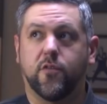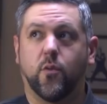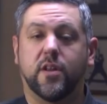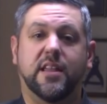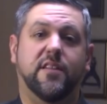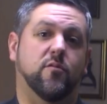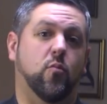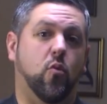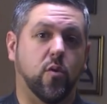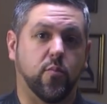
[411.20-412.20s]
if you want to get even
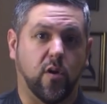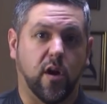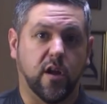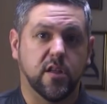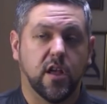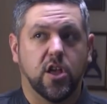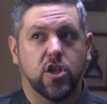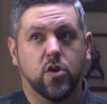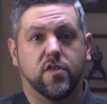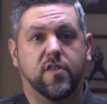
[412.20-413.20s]
more broad,
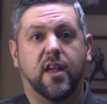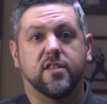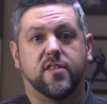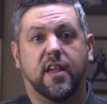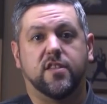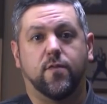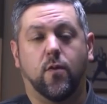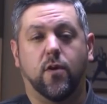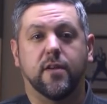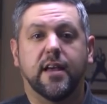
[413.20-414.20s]
you could say it stands
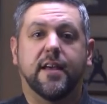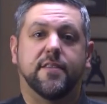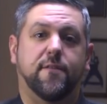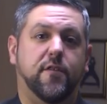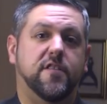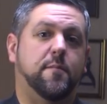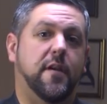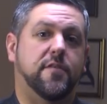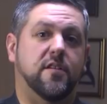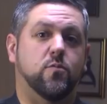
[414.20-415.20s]
for the fist
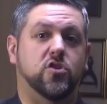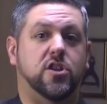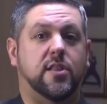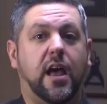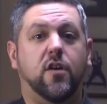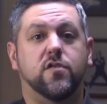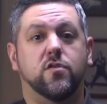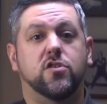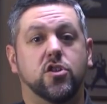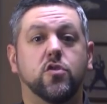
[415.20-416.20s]
method, which allows
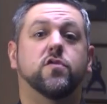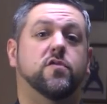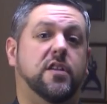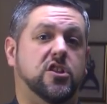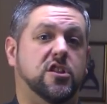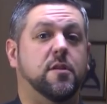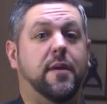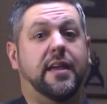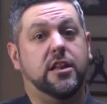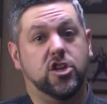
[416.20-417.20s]
you to use your intention to
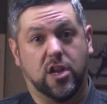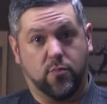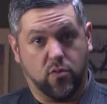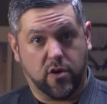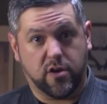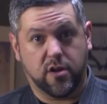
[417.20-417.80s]
make any shape work.